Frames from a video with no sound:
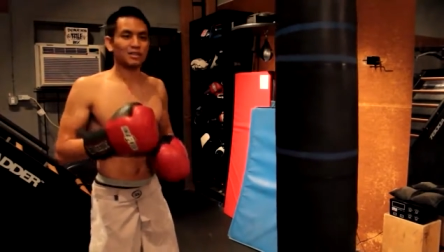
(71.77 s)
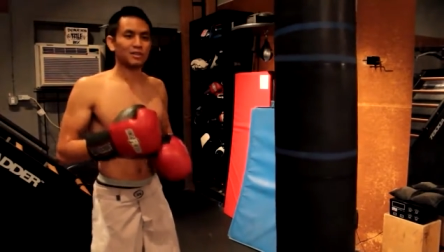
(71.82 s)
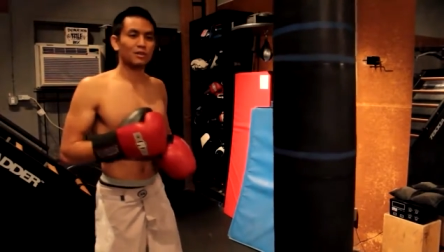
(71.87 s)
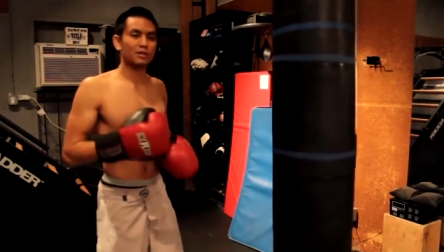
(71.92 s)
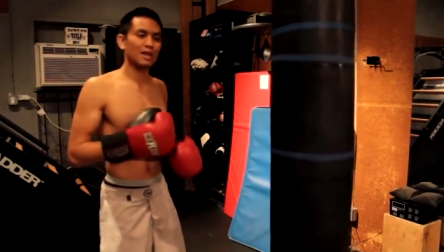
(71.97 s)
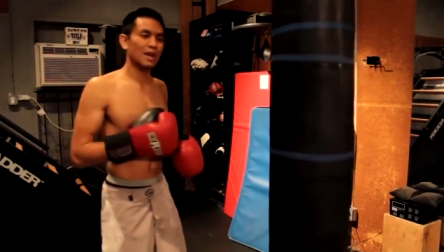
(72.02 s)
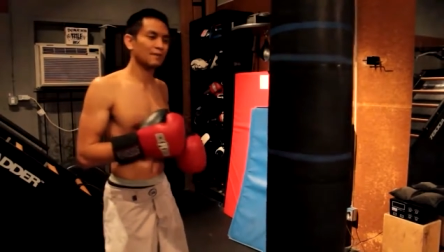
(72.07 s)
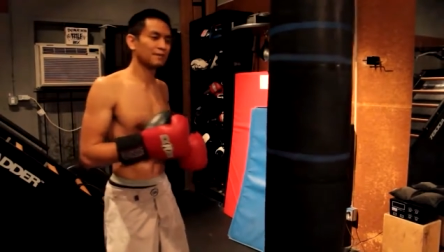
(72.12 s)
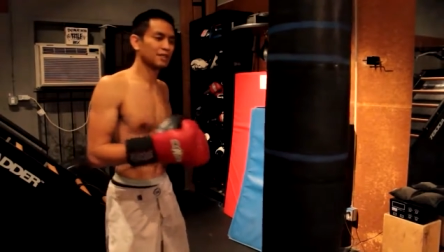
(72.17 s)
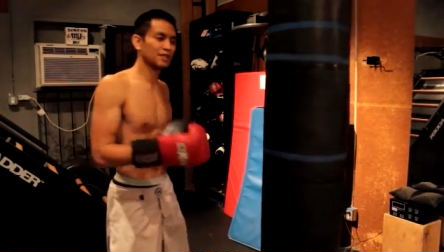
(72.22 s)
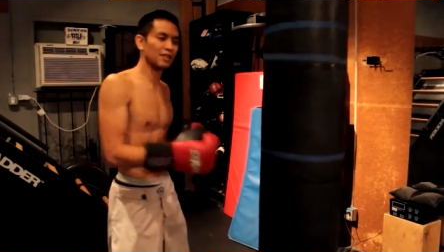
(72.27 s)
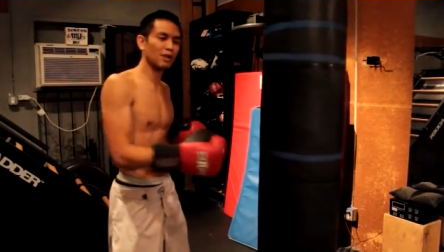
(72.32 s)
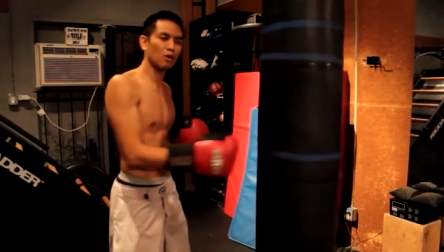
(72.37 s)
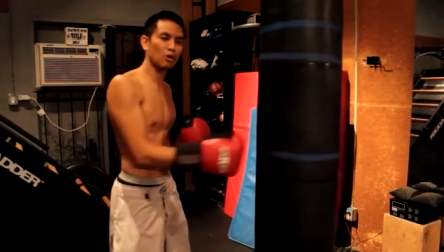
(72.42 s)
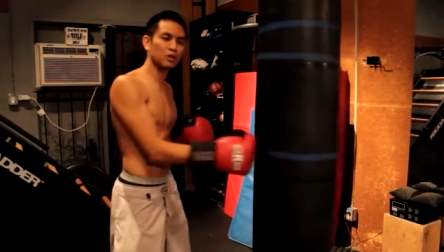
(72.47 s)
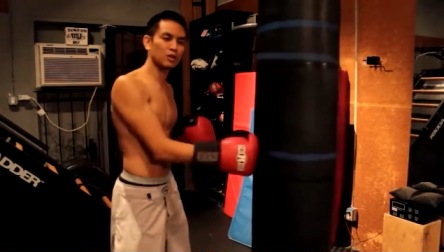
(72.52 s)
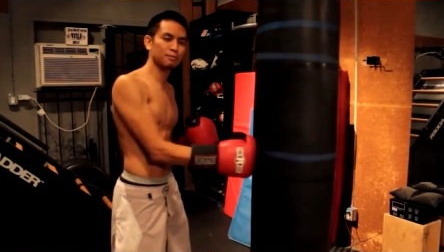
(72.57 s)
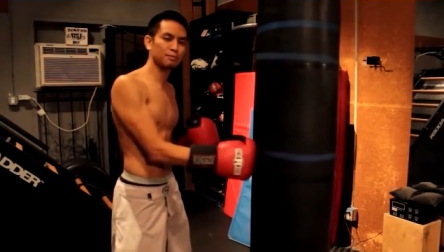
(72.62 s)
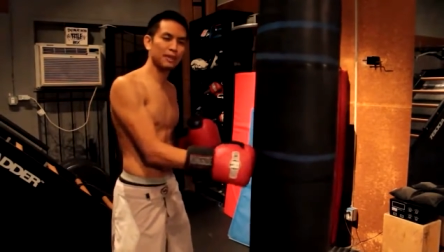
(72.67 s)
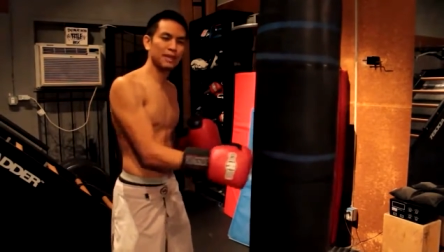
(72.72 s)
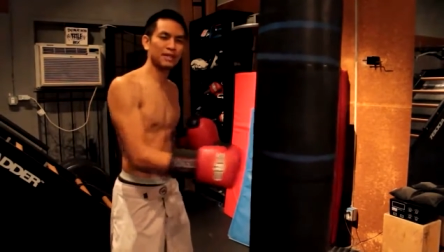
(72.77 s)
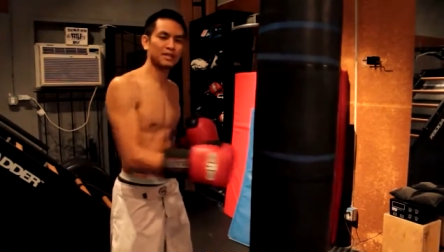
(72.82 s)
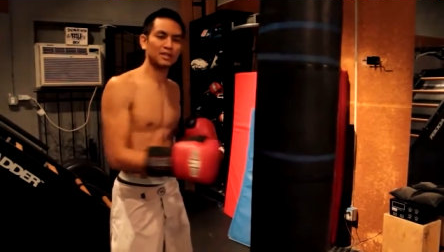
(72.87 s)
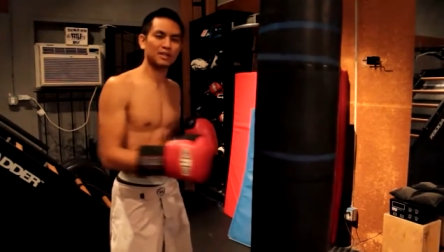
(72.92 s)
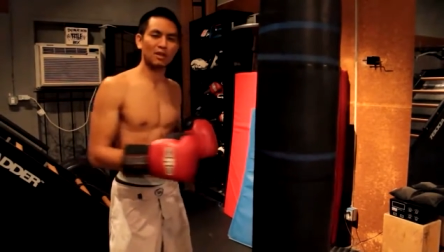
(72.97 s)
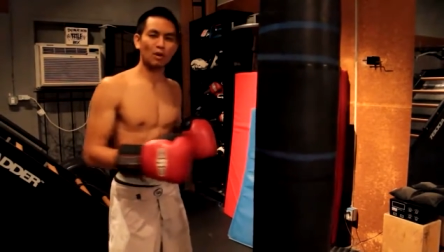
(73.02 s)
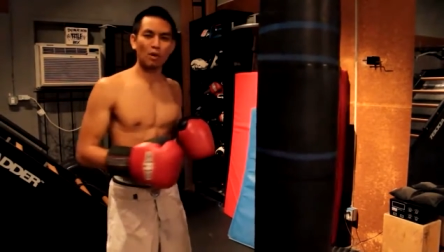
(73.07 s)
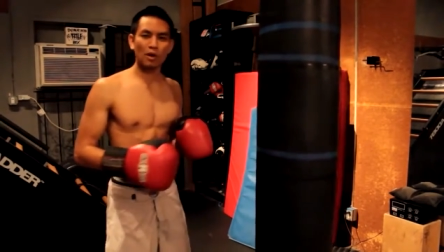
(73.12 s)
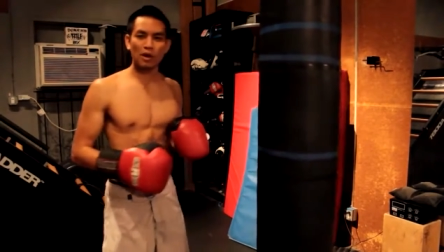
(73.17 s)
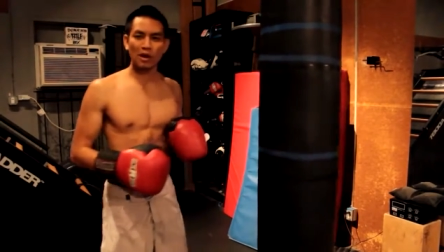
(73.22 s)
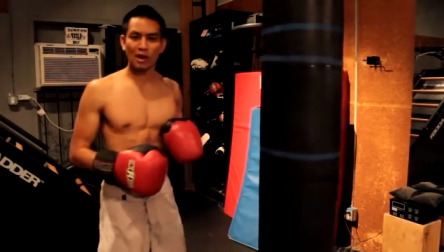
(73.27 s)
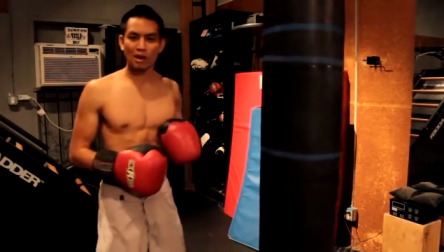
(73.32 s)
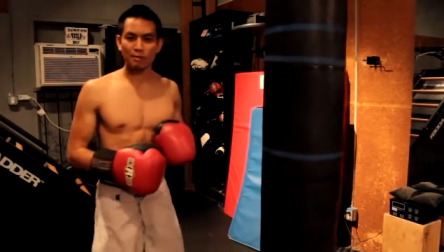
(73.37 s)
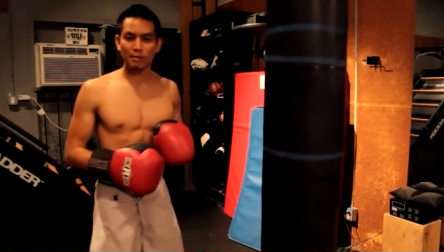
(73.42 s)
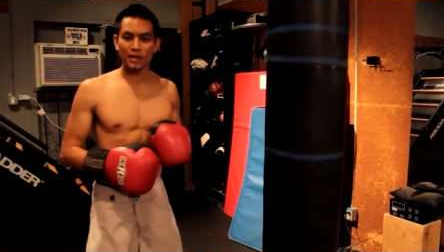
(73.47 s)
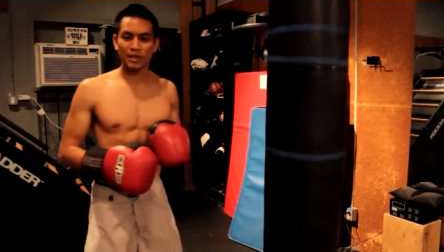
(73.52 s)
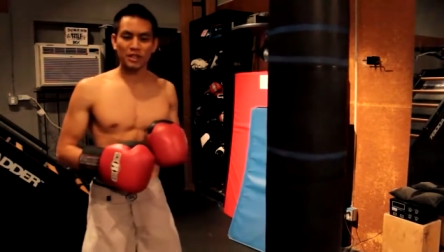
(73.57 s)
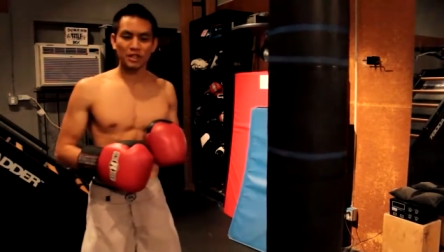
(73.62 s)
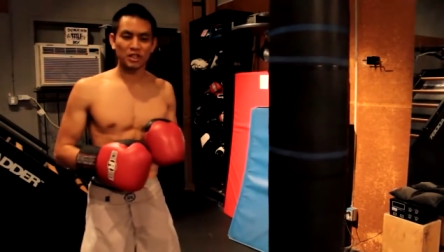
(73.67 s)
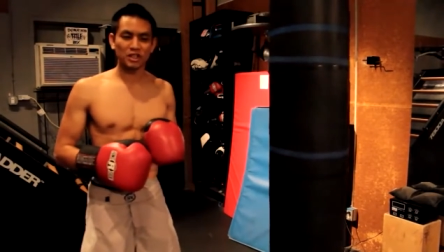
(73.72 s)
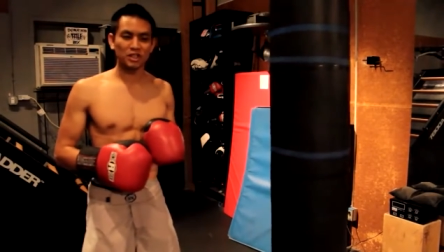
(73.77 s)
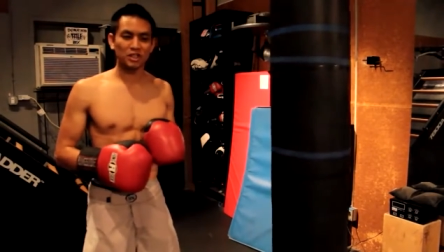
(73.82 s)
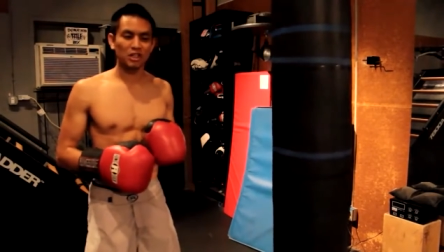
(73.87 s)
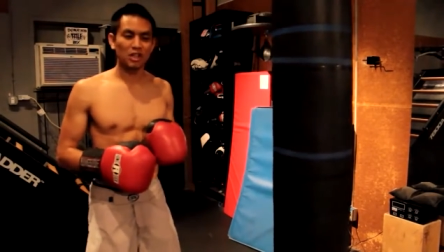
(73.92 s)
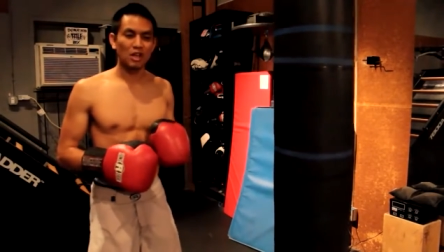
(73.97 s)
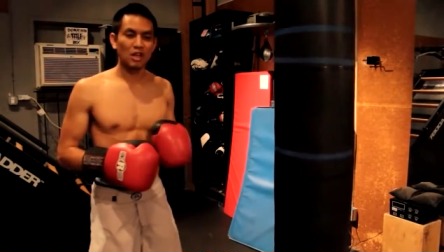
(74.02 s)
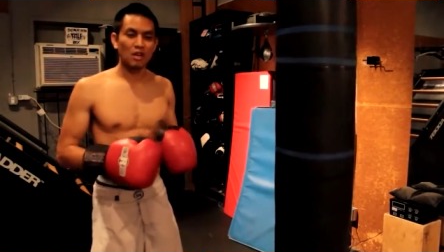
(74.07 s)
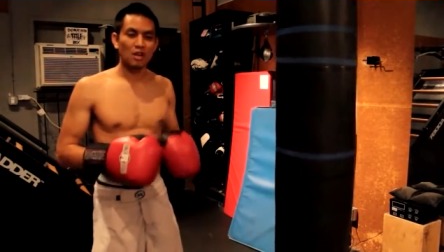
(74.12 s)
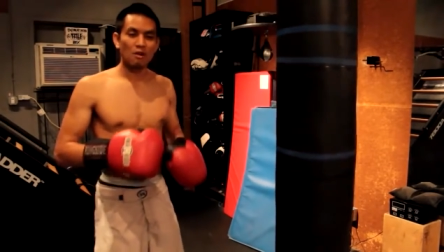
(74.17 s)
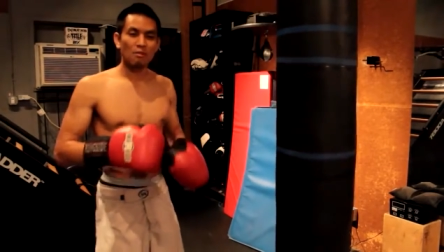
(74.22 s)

So you have slower speeds, slower combinations,